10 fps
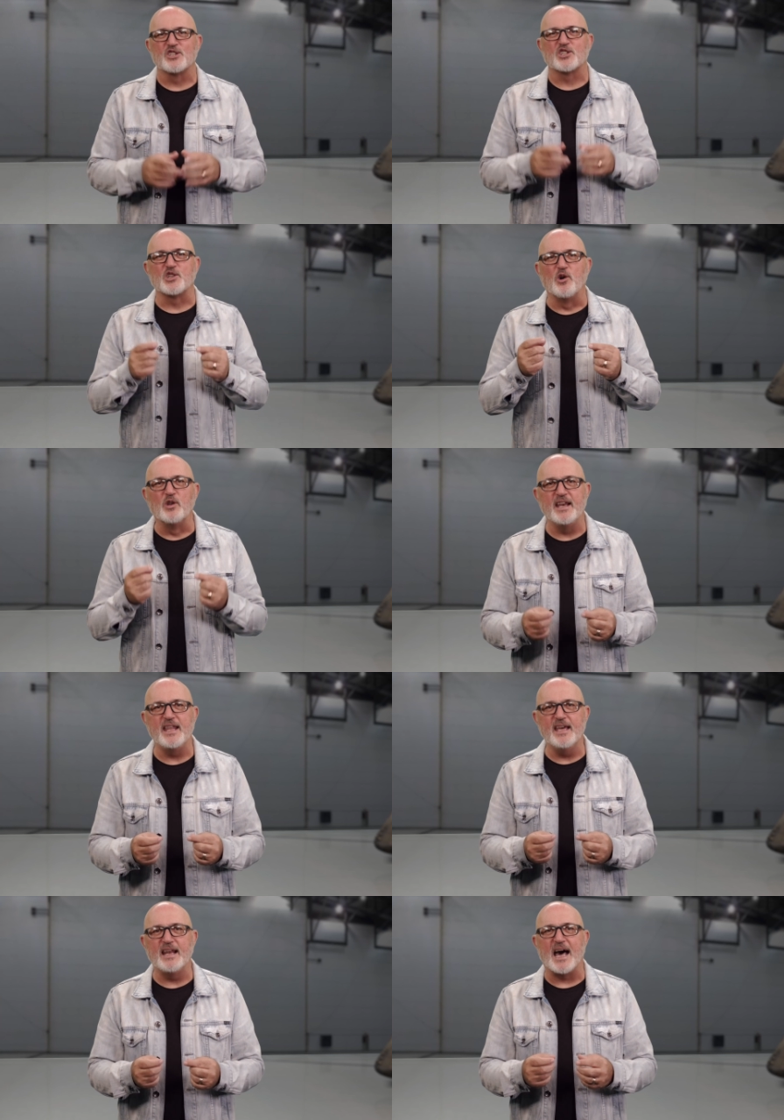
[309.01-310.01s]
So
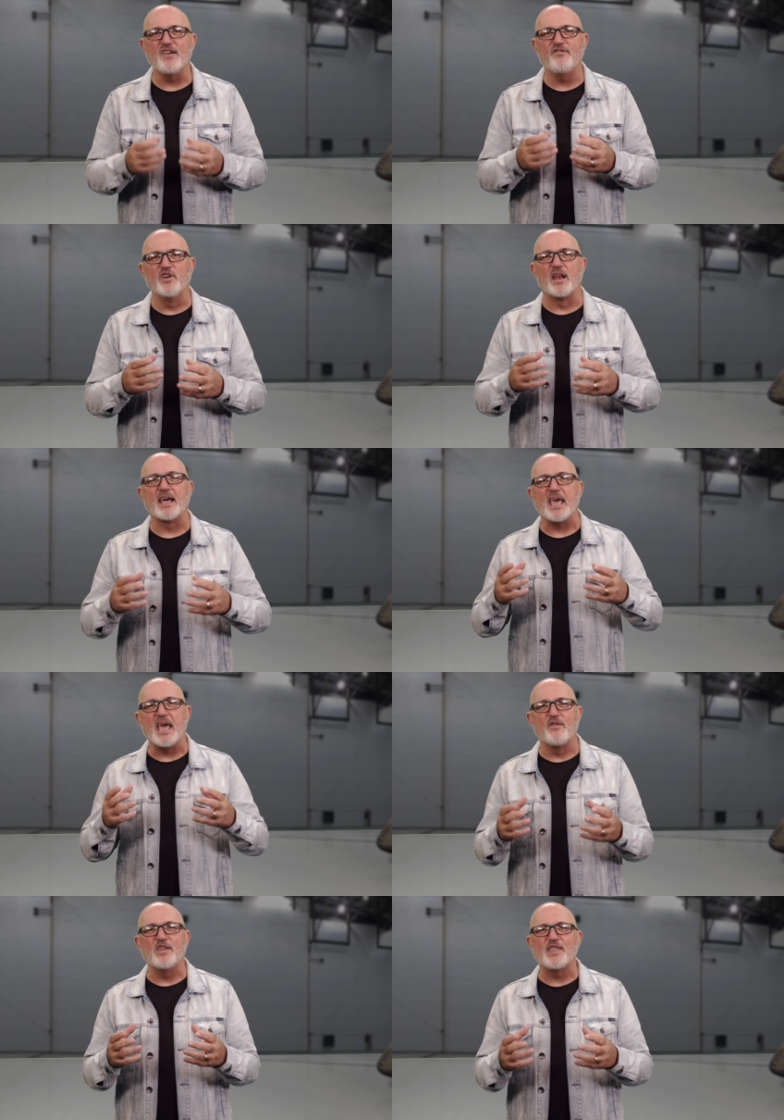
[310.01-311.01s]
Lydia and I feel like
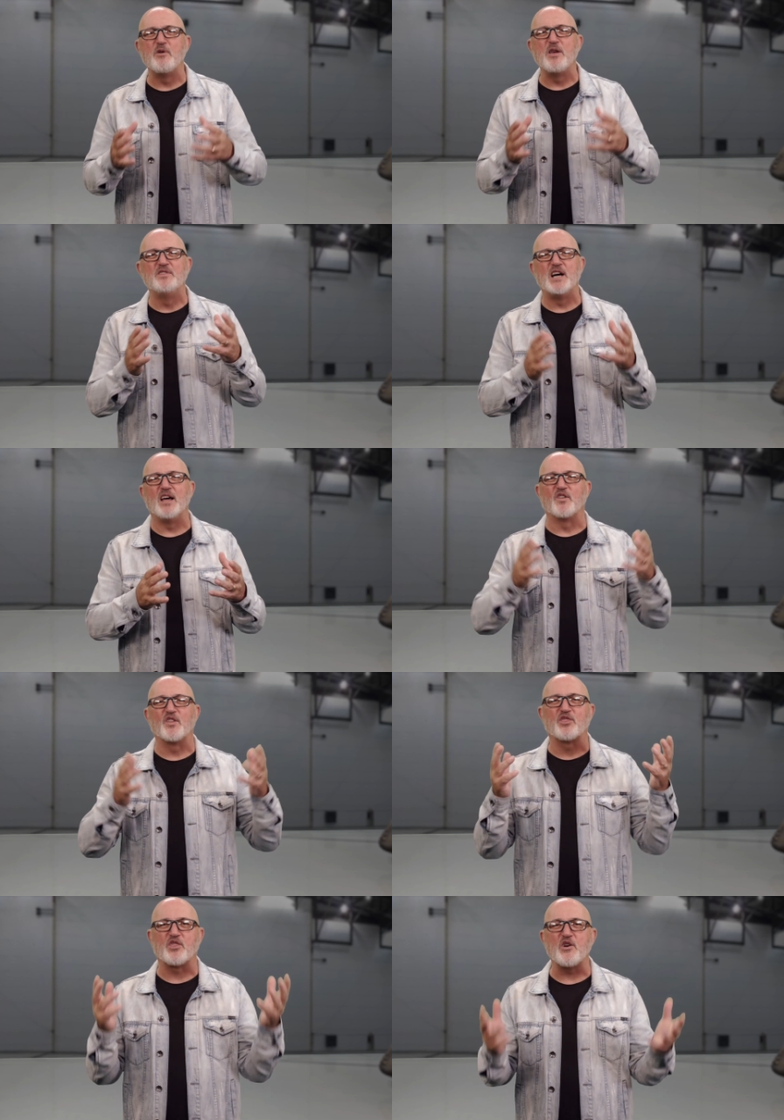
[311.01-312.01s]
everything we've done for
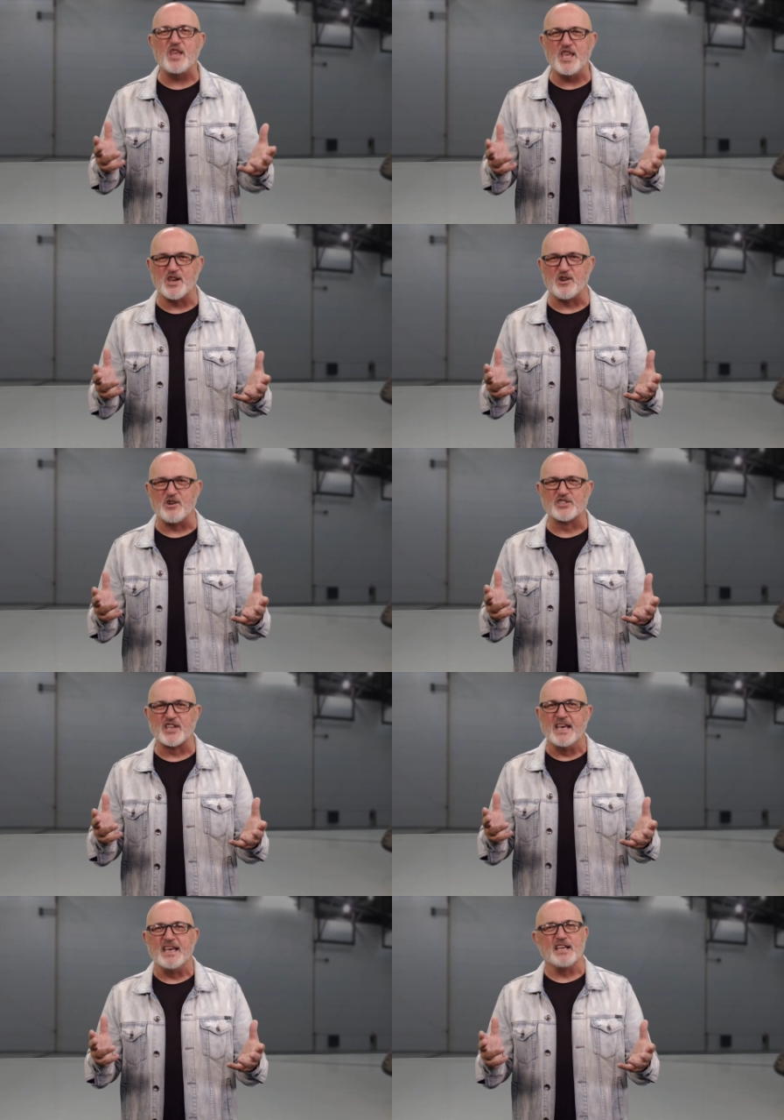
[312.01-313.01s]
30 years
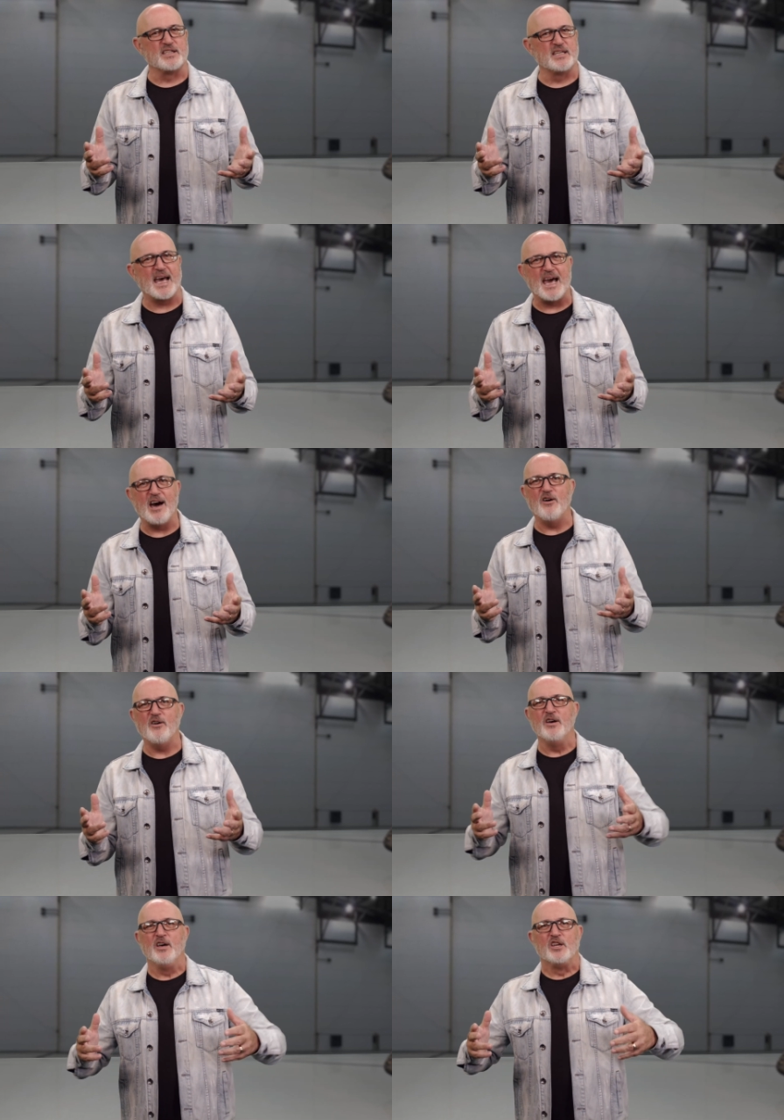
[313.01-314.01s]
is
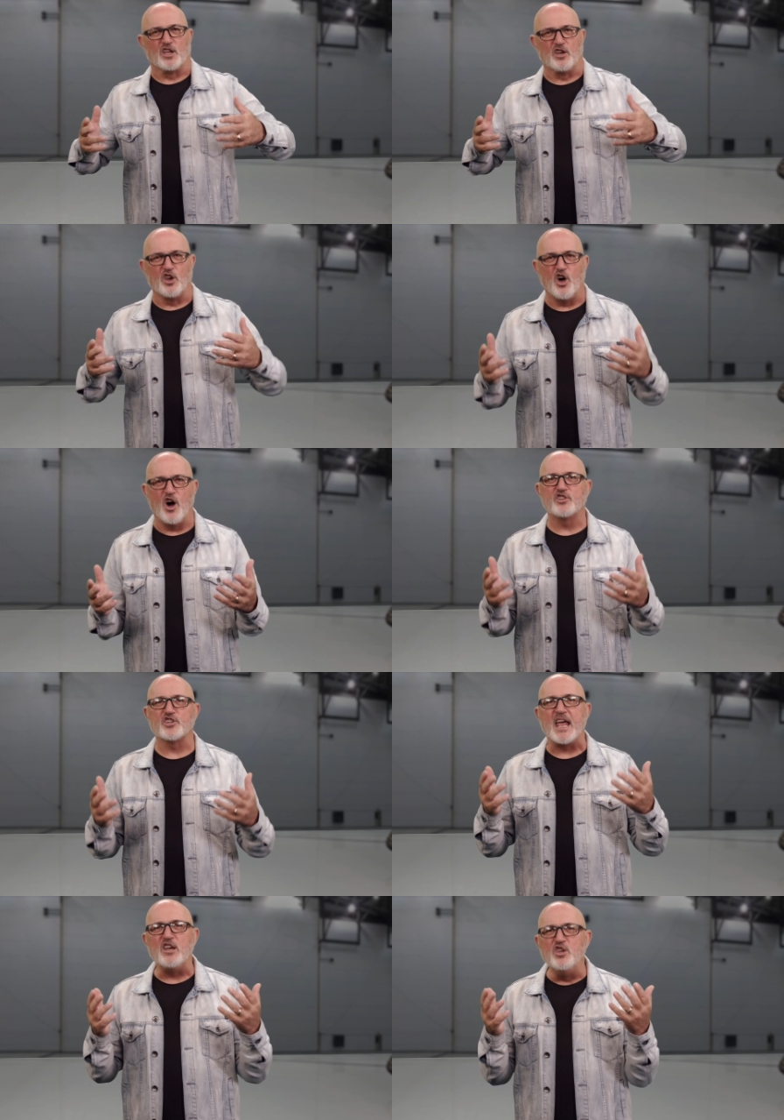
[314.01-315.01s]
now to launch
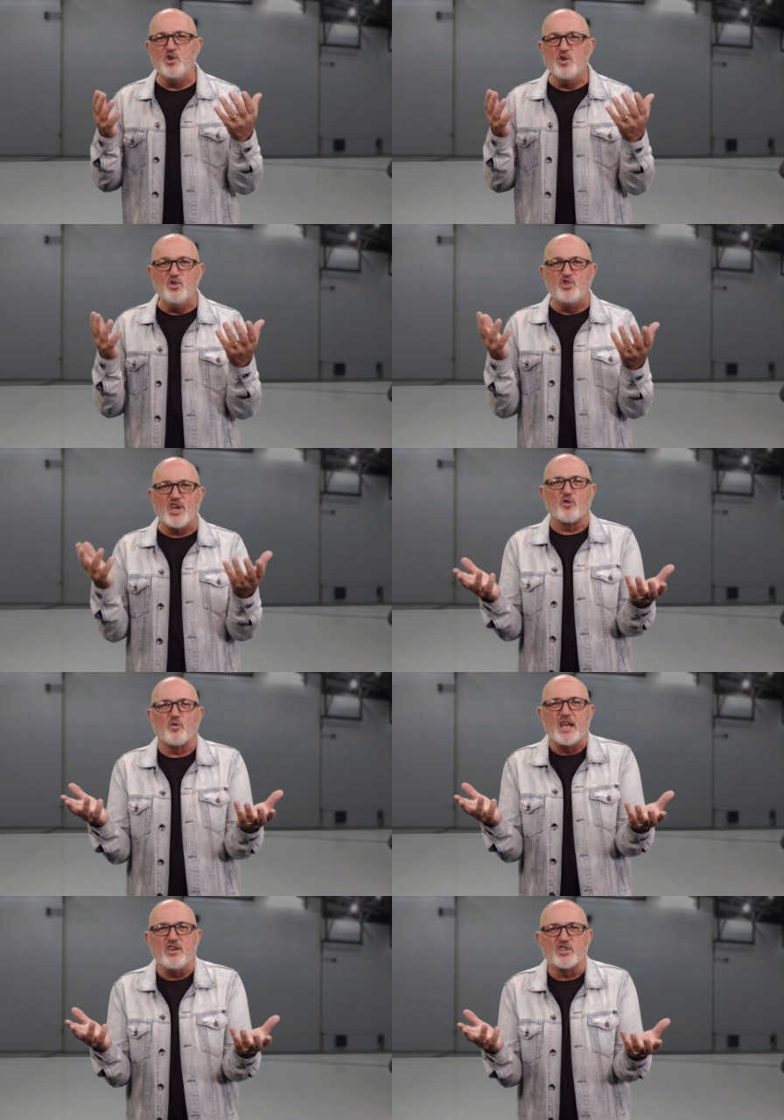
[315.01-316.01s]
a new
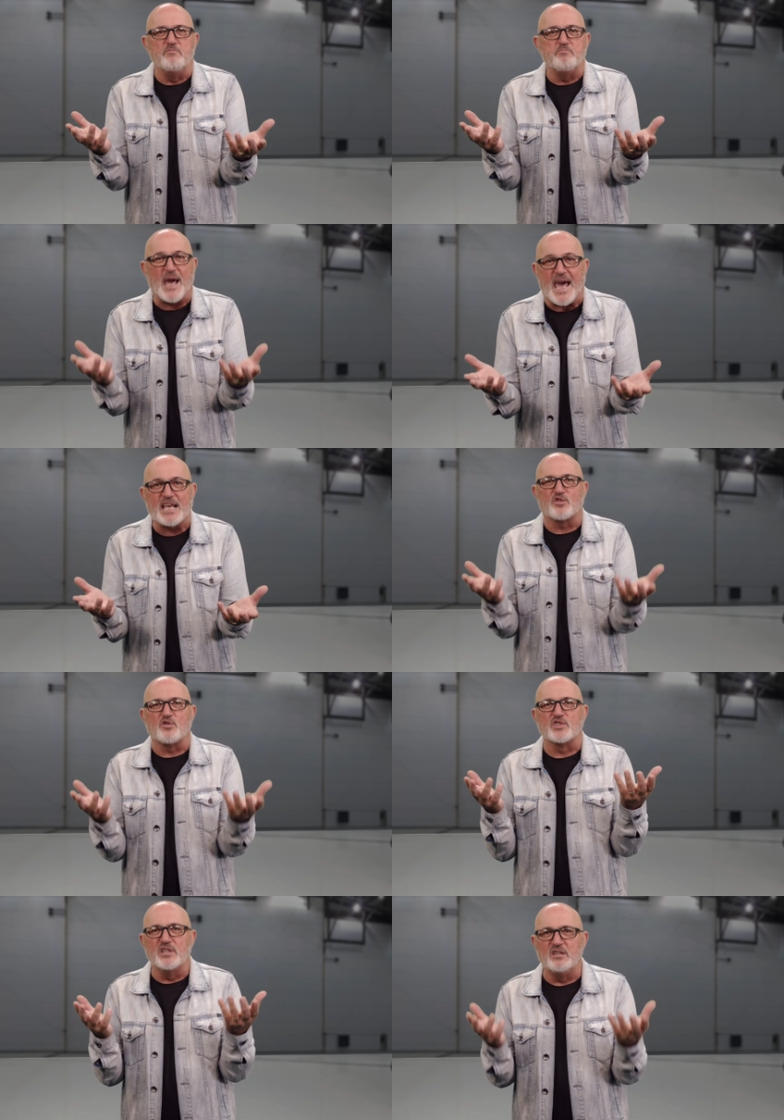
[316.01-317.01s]
generation of
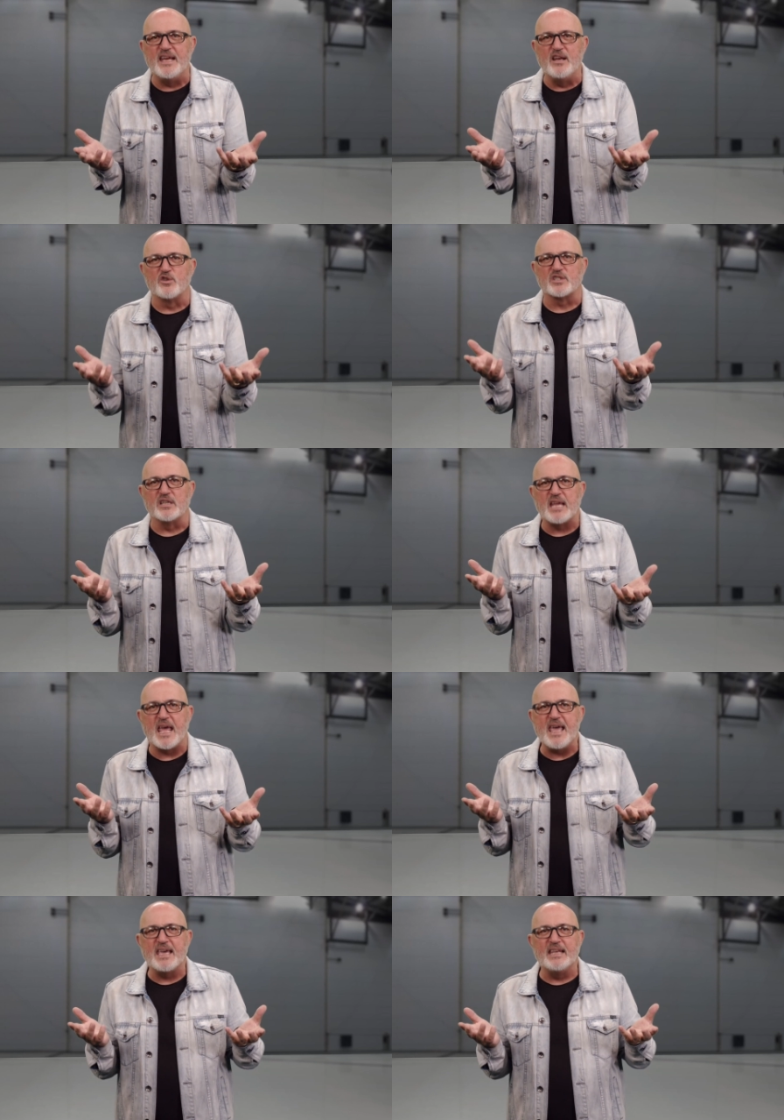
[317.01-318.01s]
pastors and leaders to
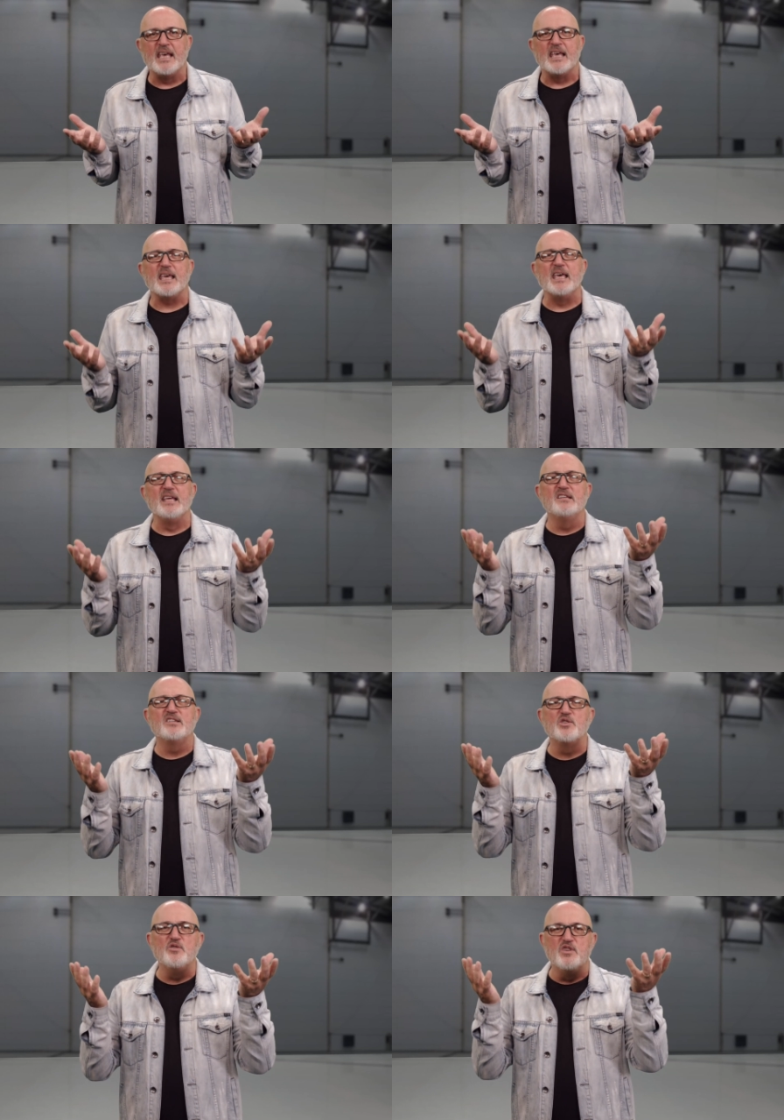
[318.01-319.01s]
take it
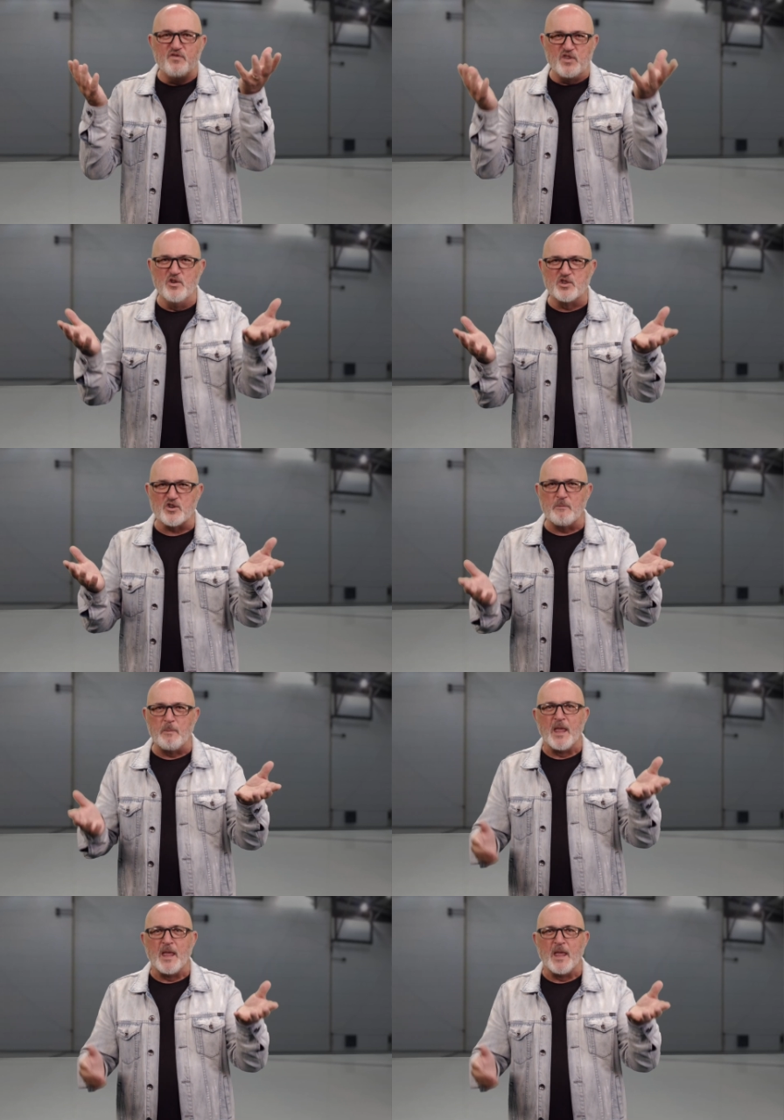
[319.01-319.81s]
into the future,